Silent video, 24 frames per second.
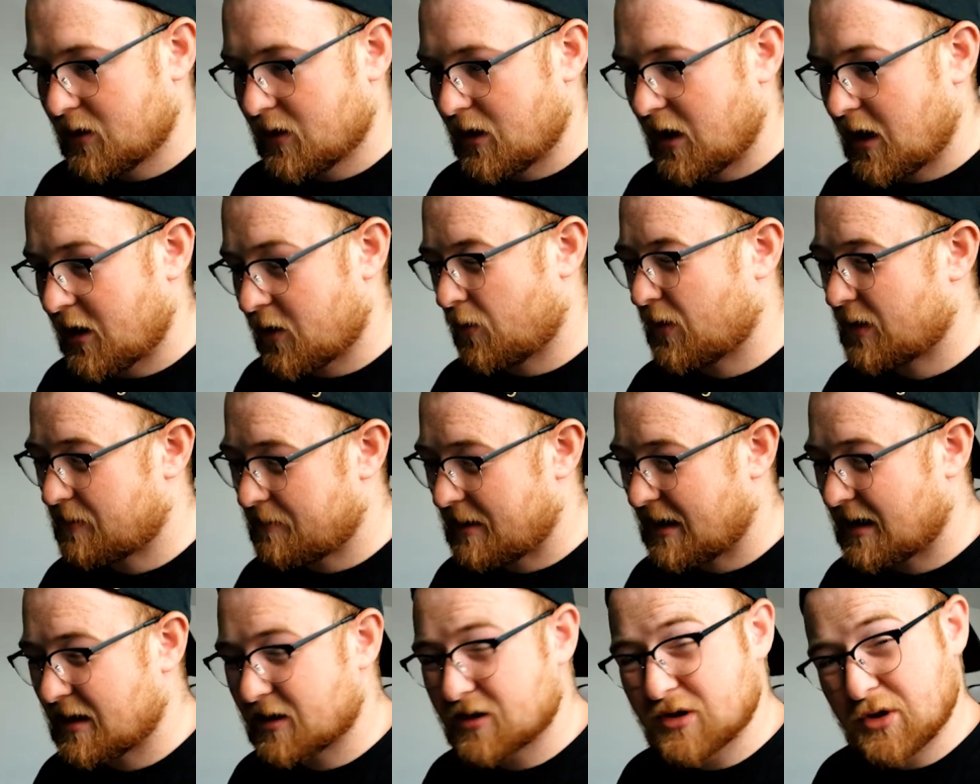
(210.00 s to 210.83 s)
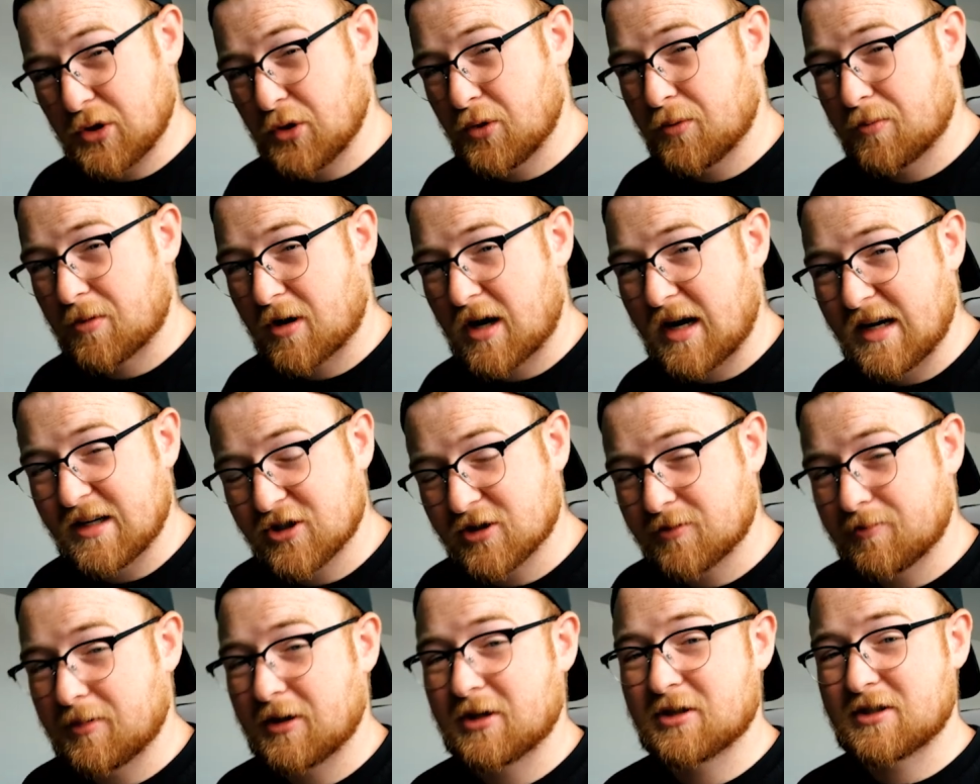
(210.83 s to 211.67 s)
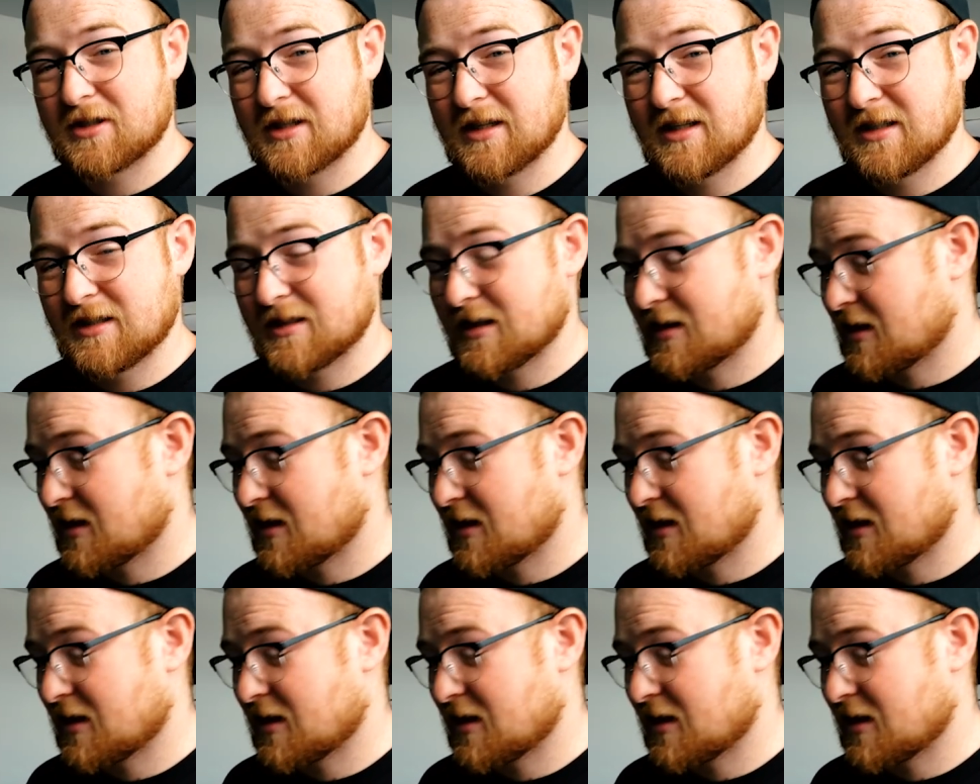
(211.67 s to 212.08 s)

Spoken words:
I don't wanna make it too bright just because it is a